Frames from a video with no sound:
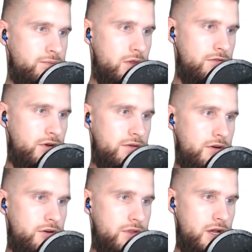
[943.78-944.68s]

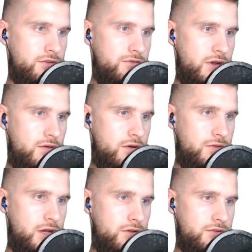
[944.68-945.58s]

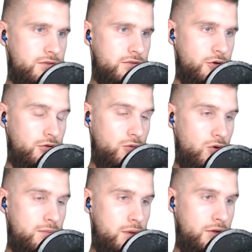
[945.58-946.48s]
500,000, total of
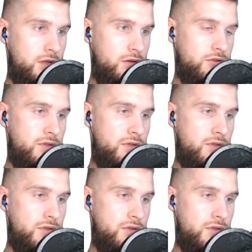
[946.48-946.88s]
1 million.